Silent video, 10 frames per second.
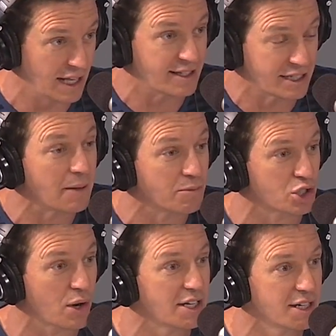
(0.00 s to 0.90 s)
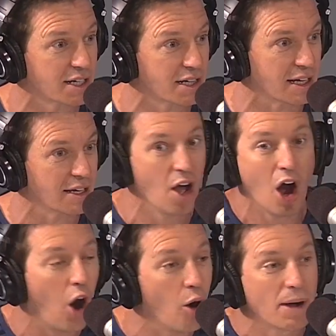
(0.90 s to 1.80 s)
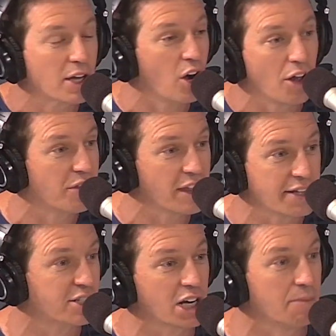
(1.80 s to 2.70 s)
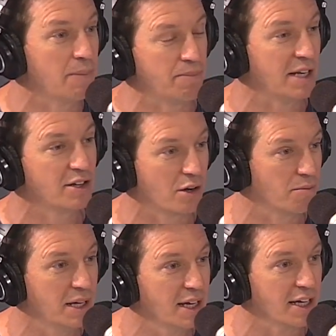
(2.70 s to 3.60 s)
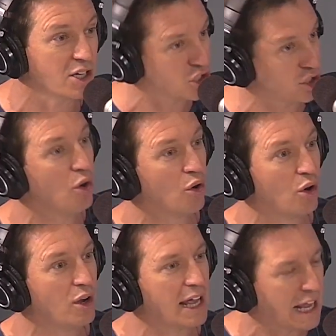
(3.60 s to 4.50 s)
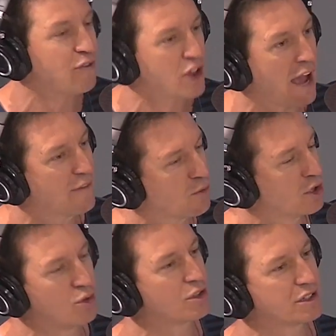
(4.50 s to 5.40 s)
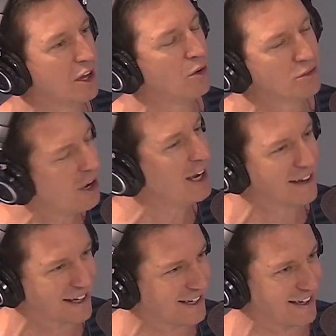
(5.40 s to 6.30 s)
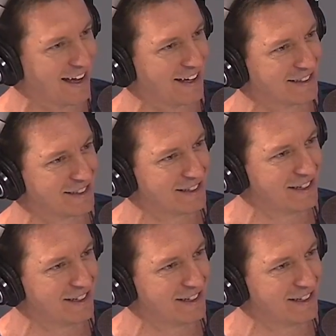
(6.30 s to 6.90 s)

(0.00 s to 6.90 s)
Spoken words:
it seems tragically, oh, my God, it's going to be pinned on me. Sure, if you haven't recorded the whole night like he has.